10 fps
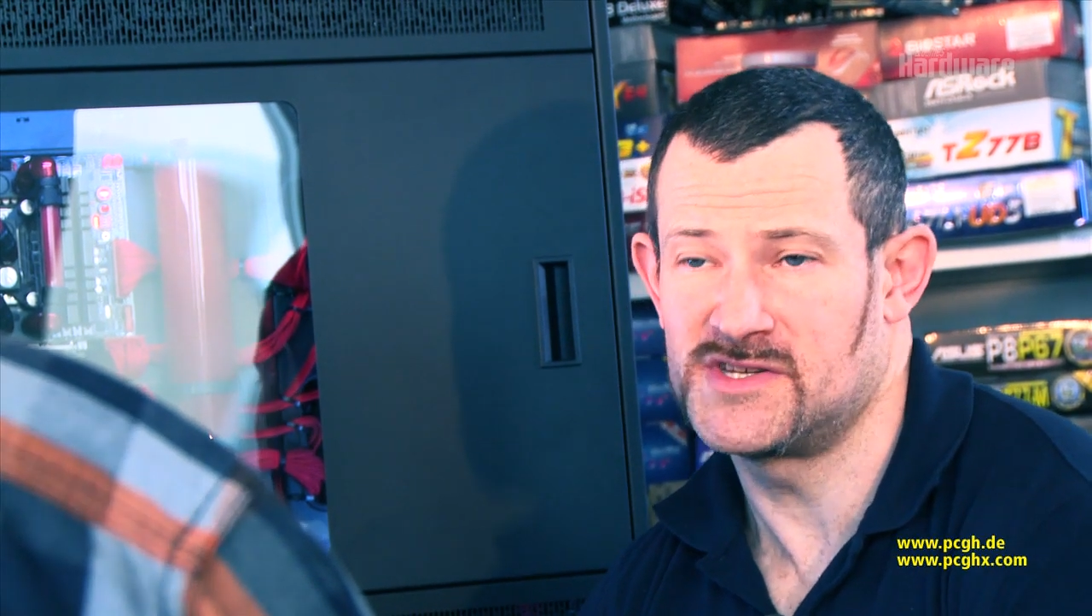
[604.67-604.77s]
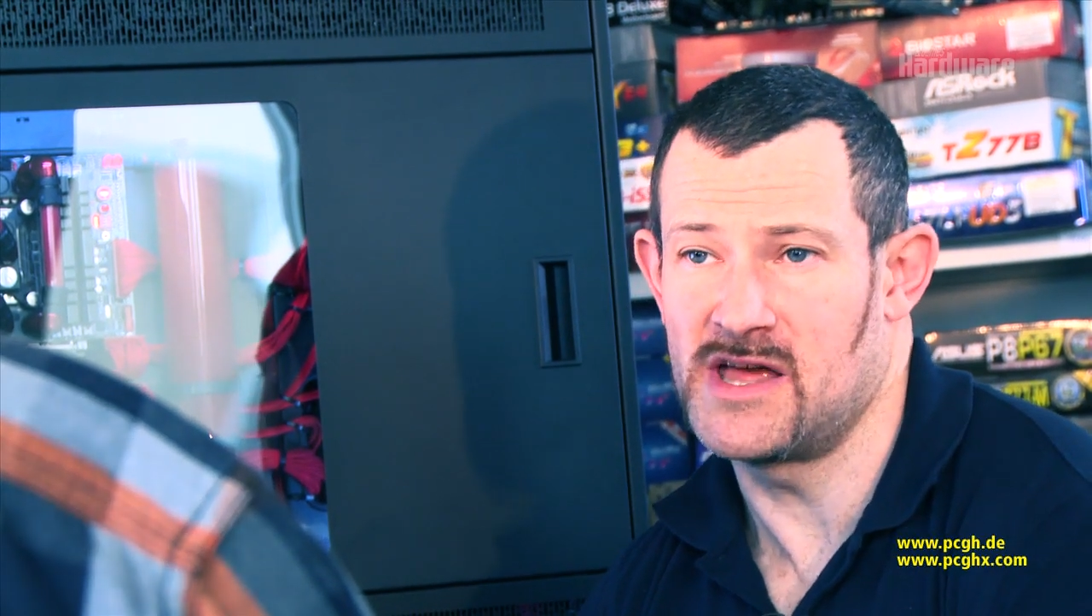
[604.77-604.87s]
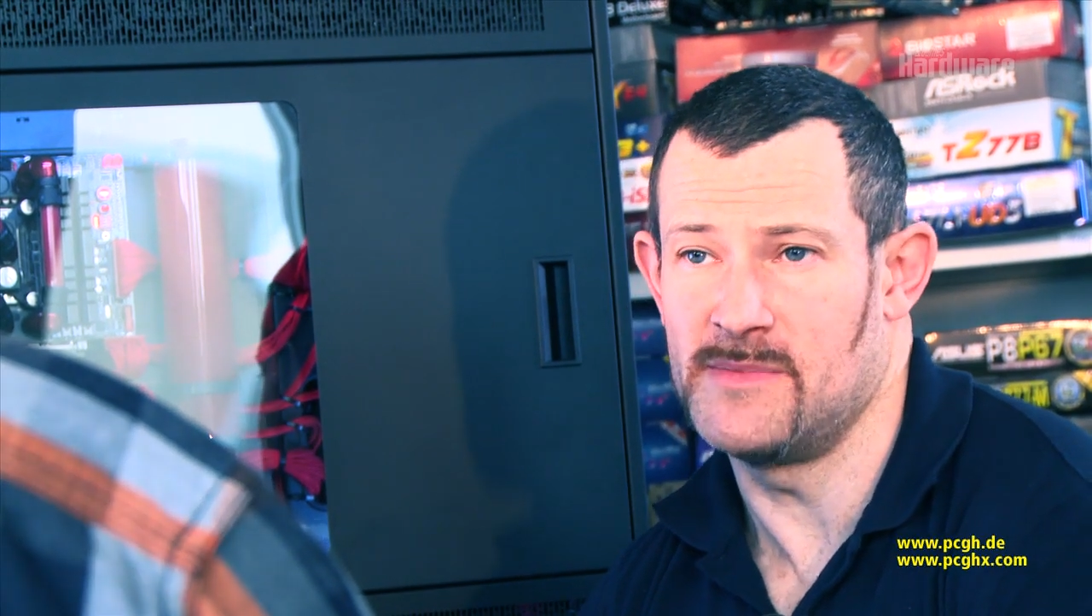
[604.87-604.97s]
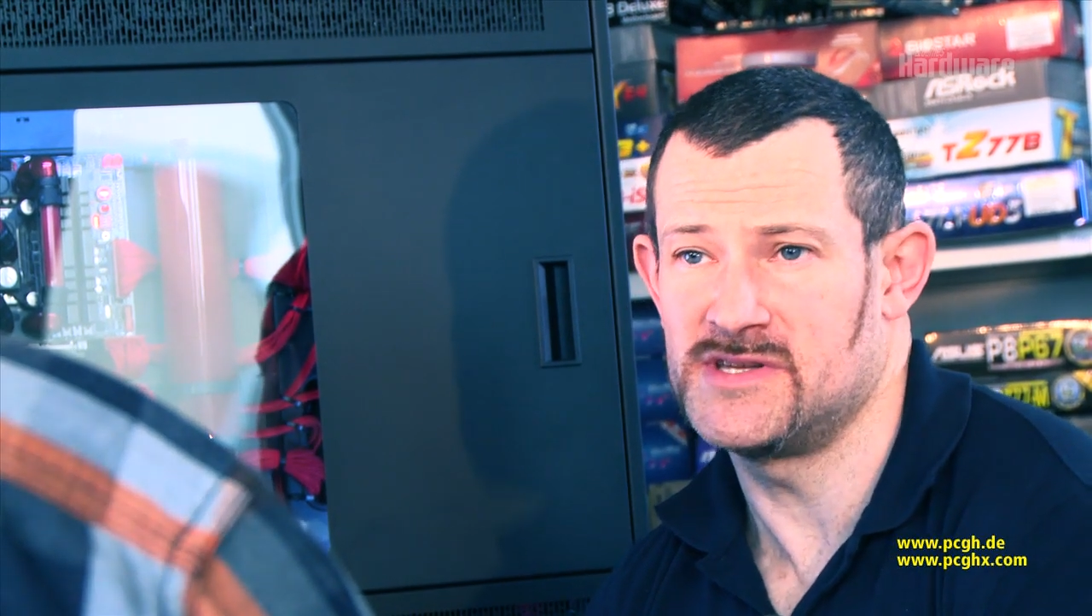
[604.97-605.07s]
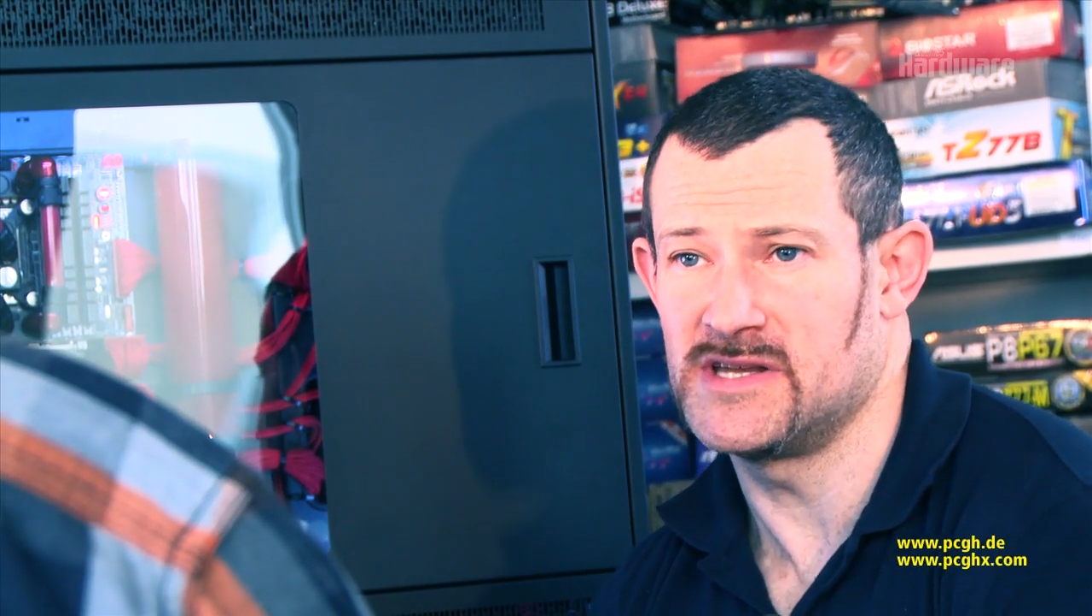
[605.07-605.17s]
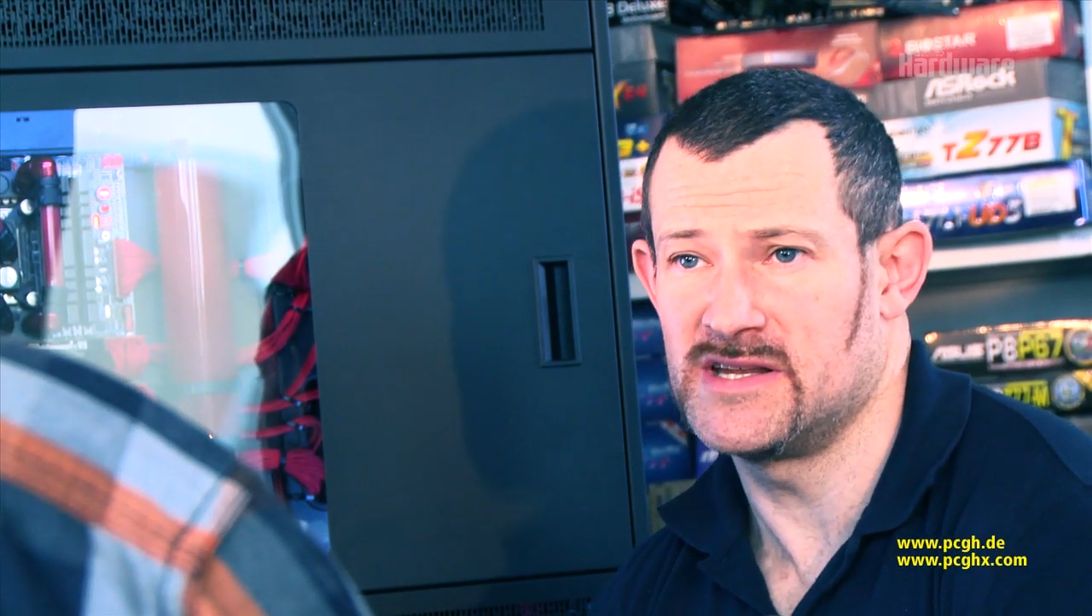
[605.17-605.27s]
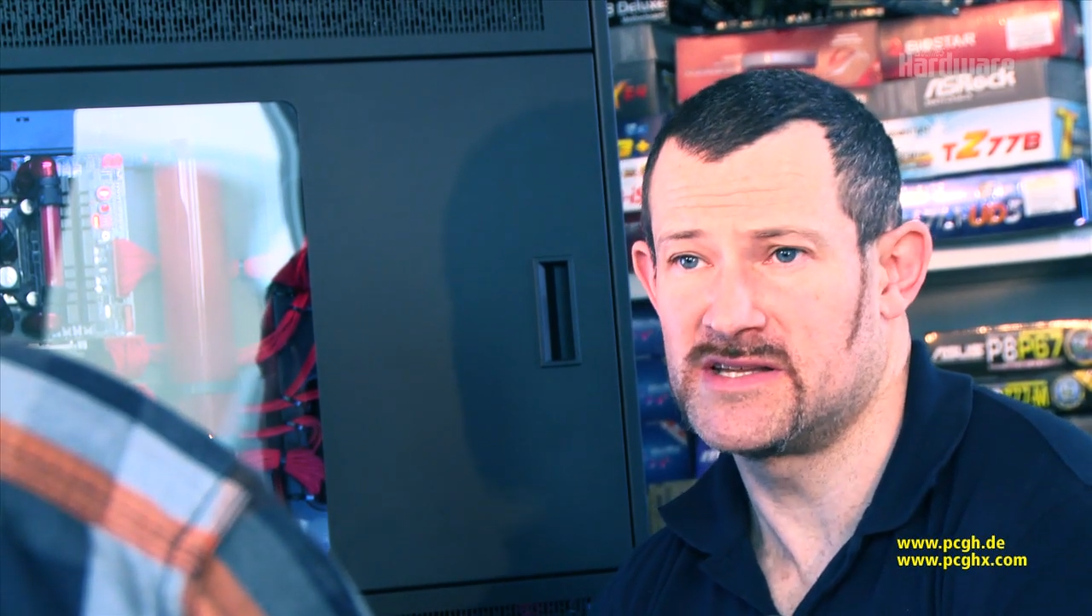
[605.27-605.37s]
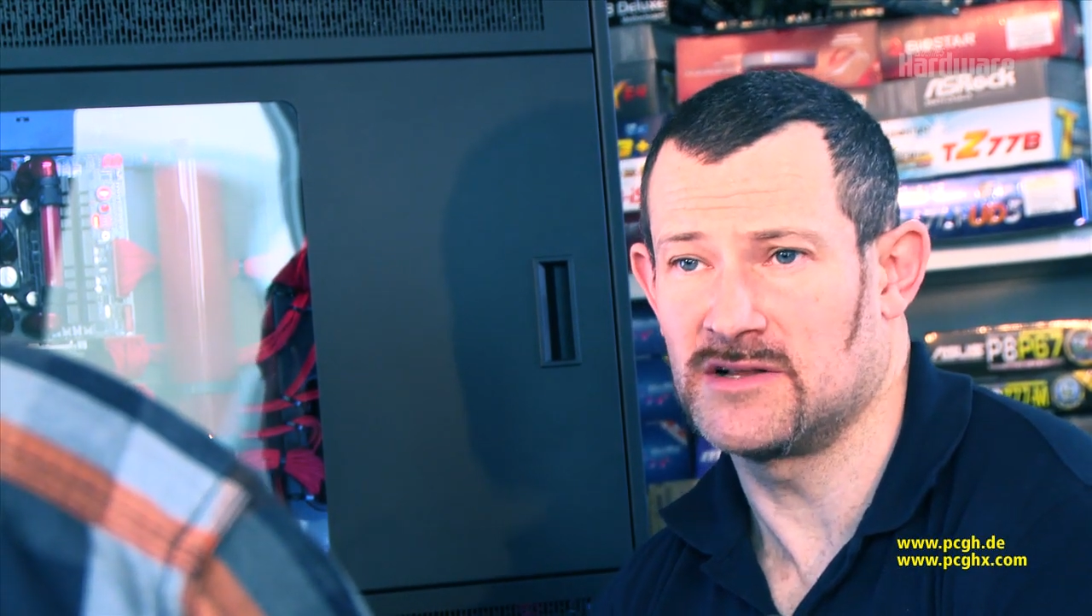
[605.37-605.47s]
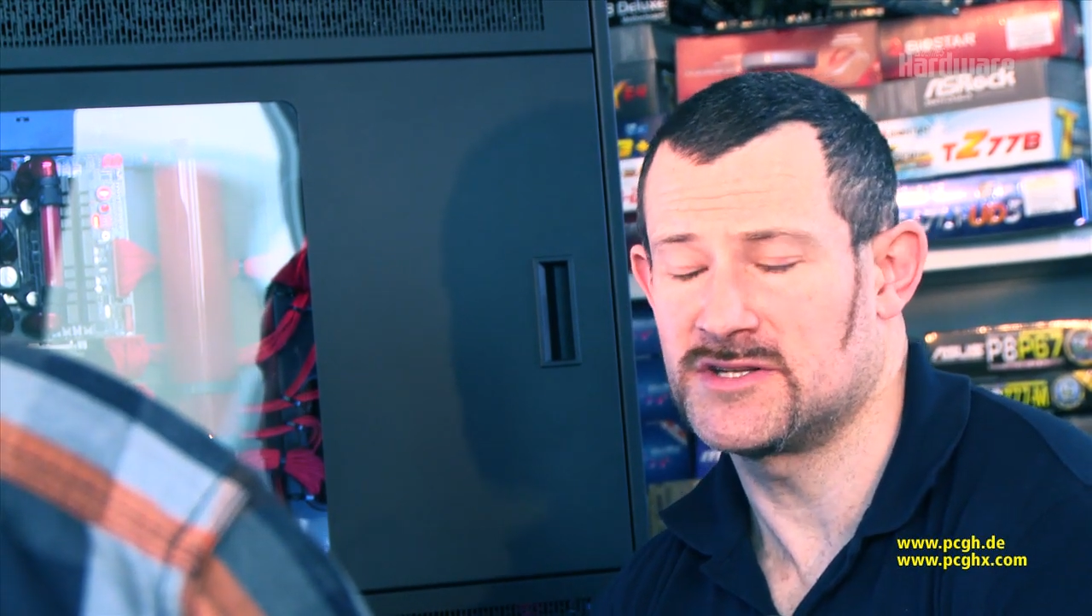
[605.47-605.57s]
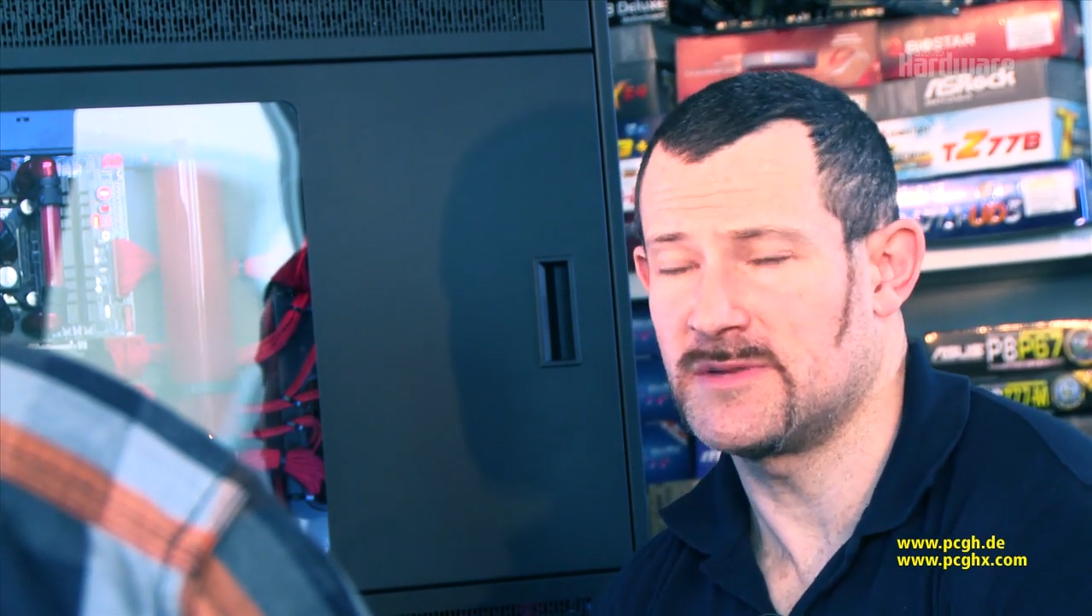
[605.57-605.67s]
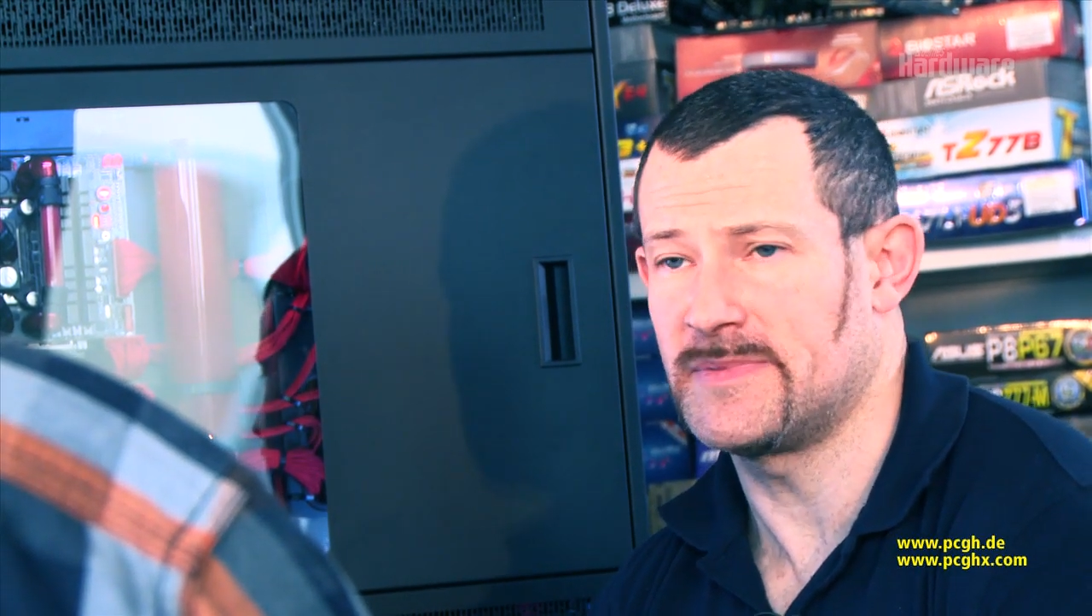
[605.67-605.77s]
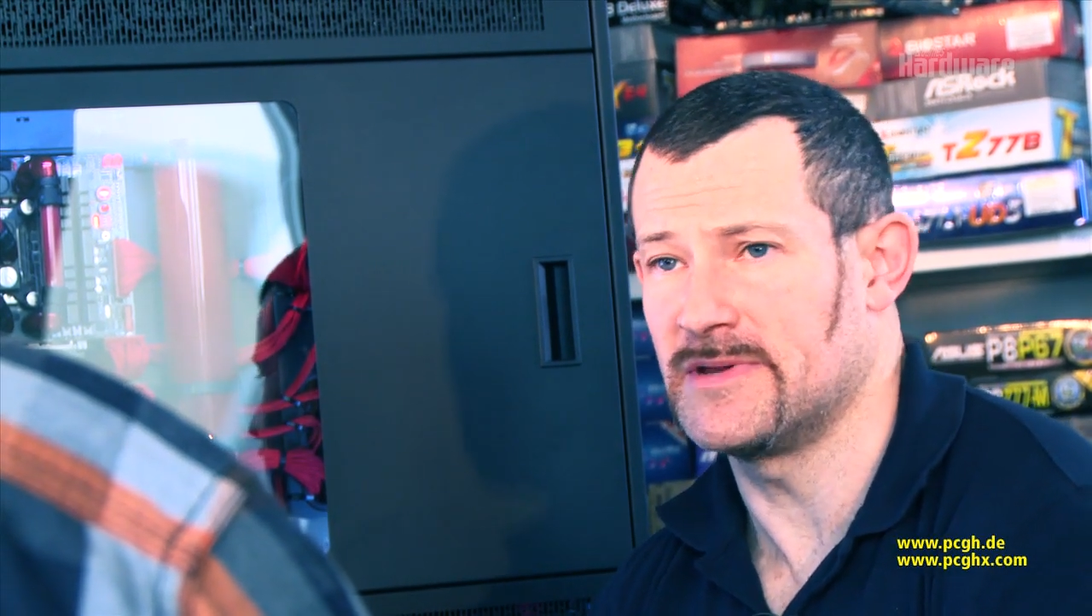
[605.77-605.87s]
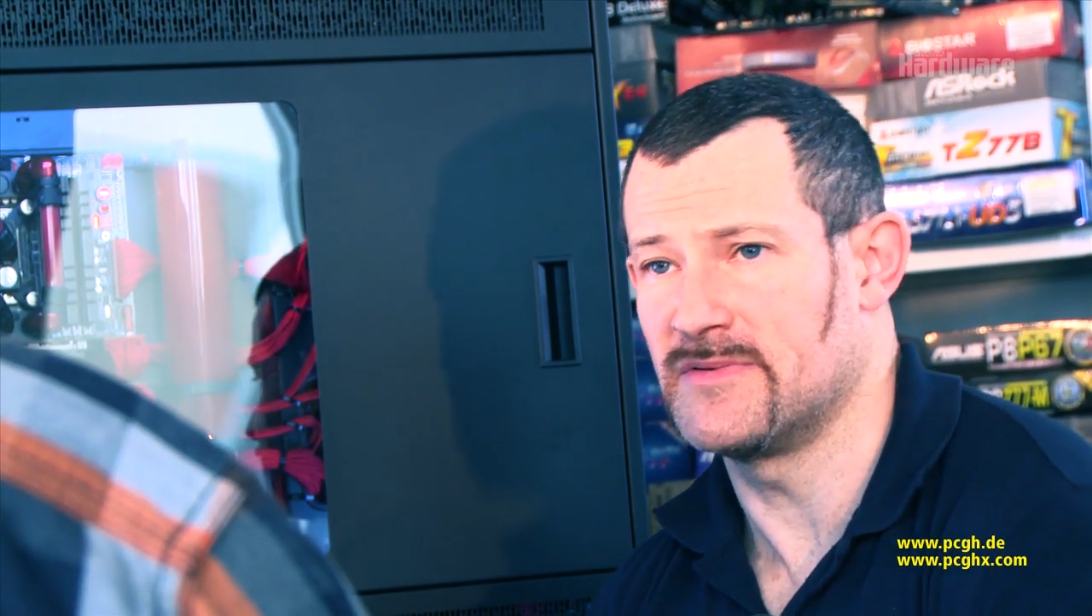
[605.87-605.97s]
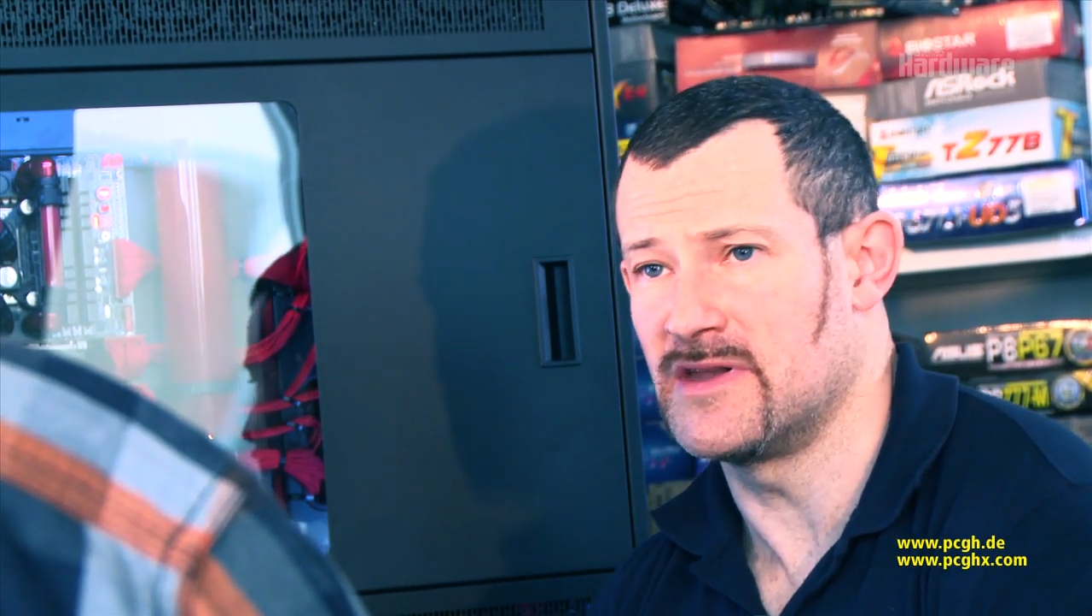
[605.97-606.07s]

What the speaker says: same as an Intel CPU,